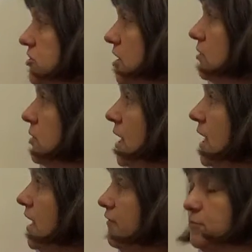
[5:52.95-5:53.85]
So
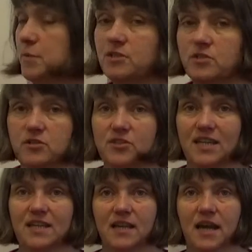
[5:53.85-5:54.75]
if a business
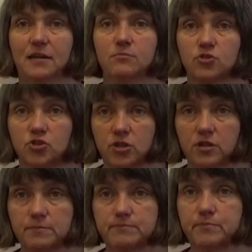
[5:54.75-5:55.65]
in Hampshire